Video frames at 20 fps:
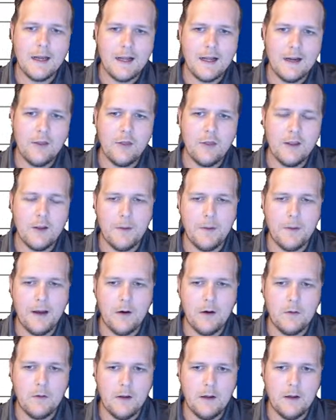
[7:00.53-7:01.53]
of think
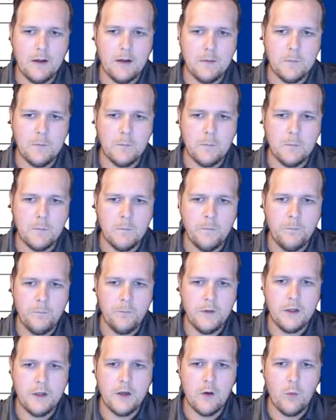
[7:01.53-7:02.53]
about,
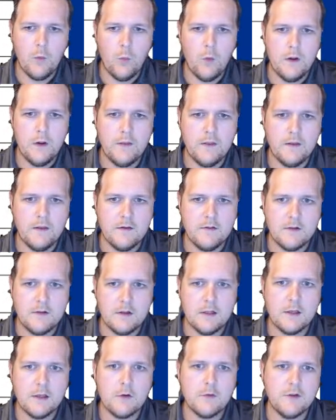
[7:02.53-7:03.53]
what this
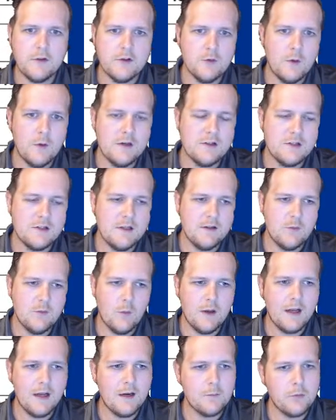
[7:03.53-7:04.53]
clinical situation is and
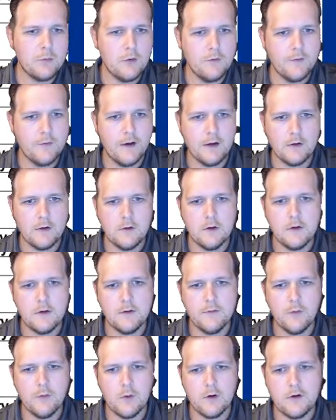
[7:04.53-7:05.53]
what kind of profile you're looking
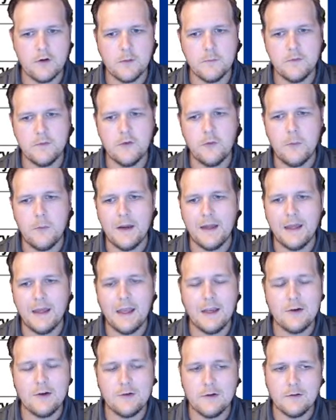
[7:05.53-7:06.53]
for in terms of your
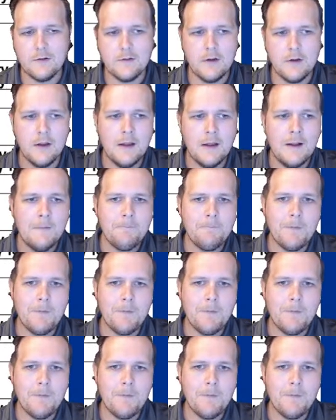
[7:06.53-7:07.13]
medications. Now,